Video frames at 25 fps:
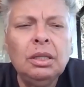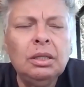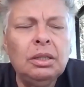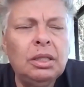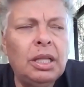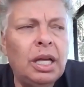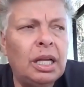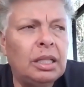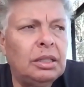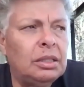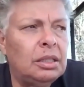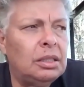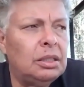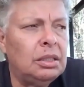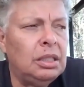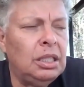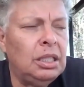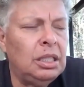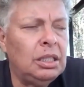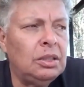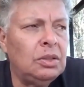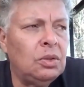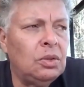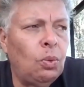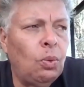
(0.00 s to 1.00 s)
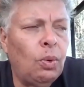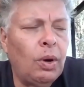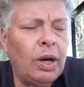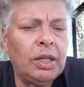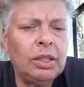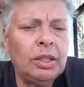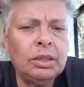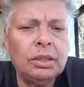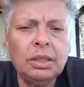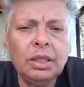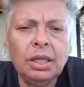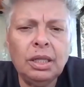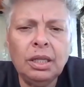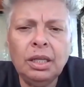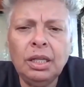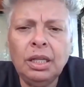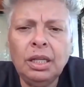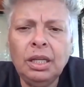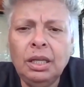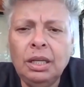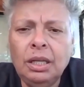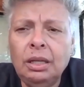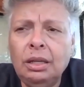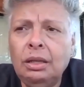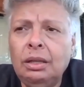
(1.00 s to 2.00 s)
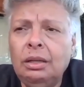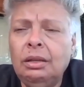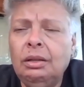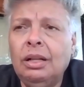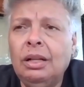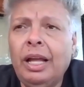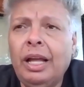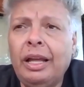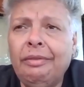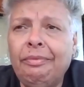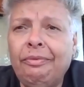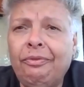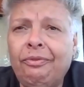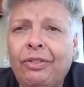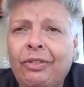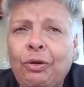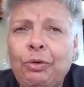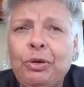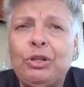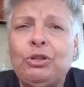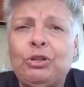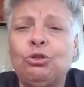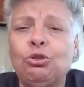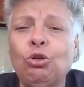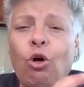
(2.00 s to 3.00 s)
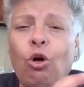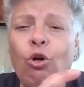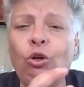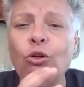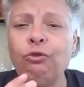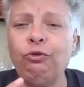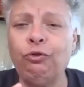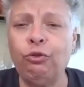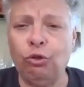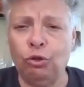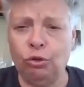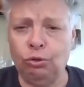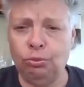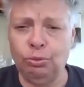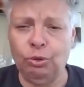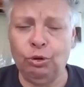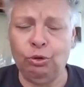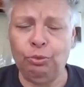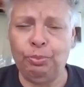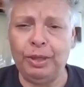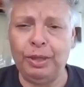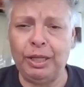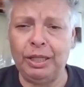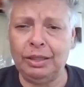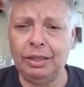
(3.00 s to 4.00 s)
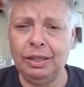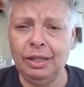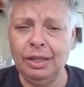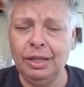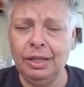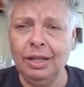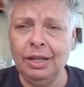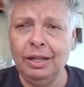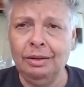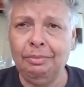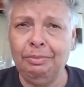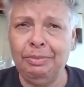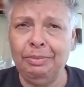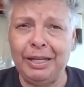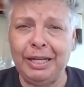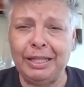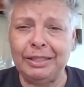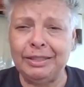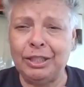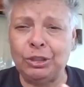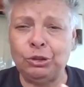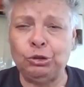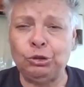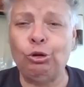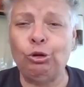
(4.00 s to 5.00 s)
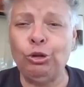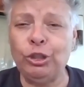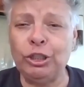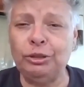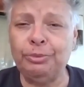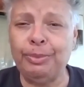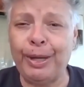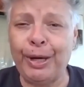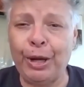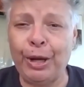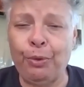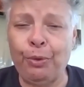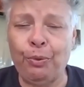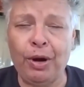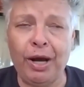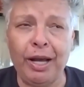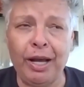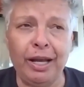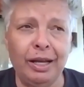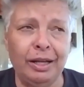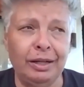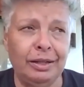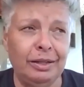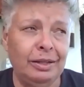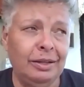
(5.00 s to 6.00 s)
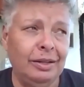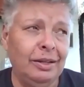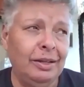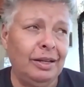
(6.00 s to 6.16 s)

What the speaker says: that didn't want any, like, very soulful movement, because the soul is very quiet.